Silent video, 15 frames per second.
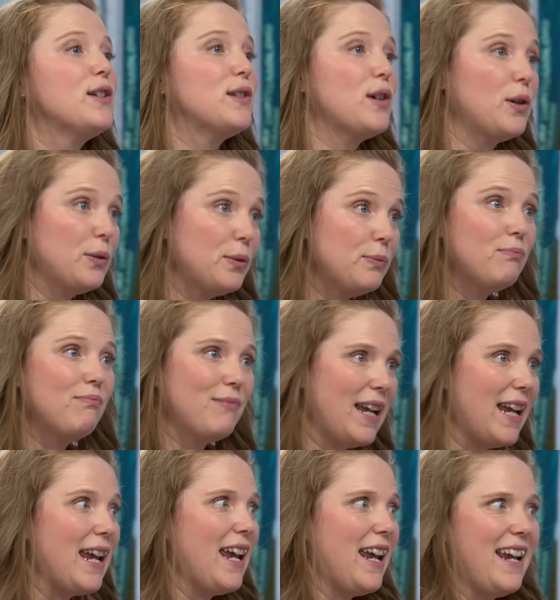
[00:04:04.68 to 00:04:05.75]
So
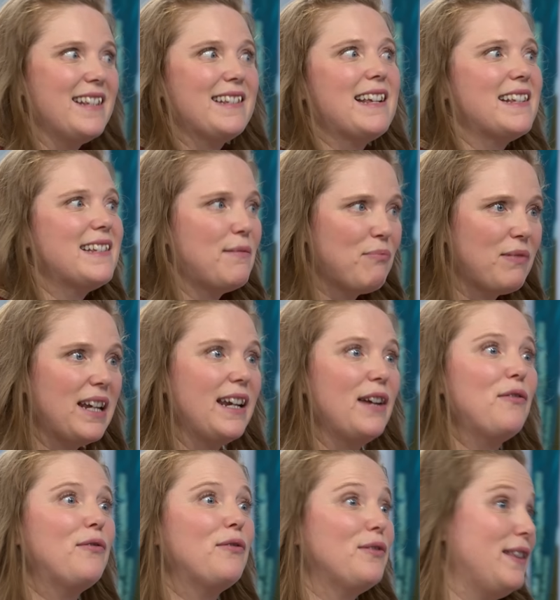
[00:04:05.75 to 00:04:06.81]
it says something
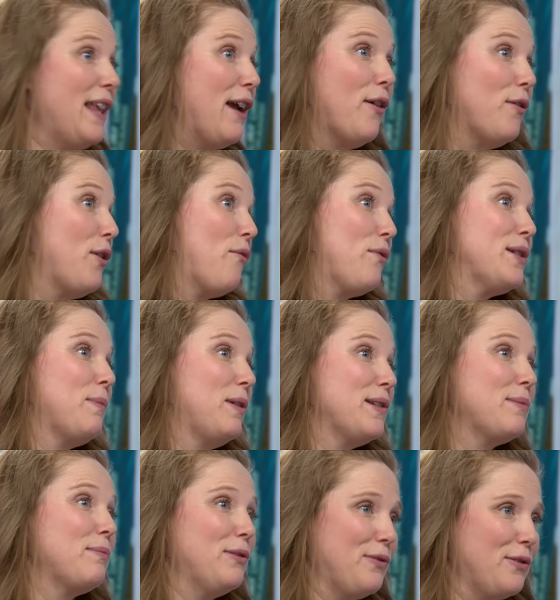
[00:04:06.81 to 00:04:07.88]
if they are not
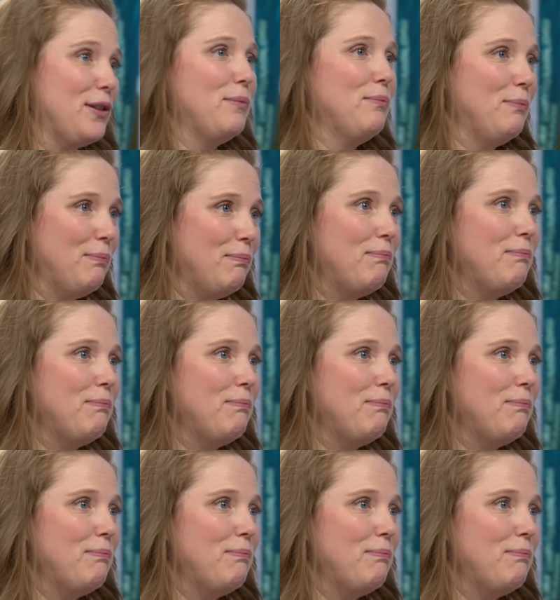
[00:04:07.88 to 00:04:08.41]
responsible for them.